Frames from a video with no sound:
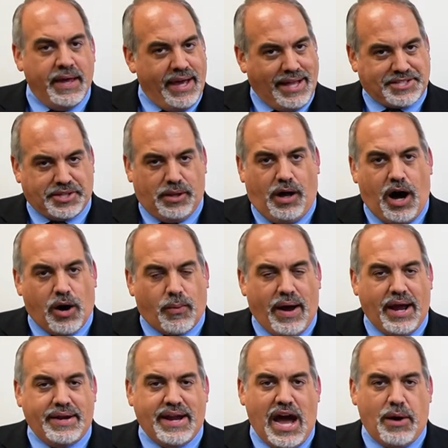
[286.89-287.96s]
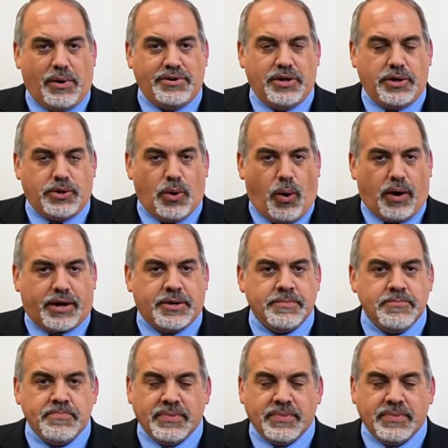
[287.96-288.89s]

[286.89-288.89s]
It's law right now in New York.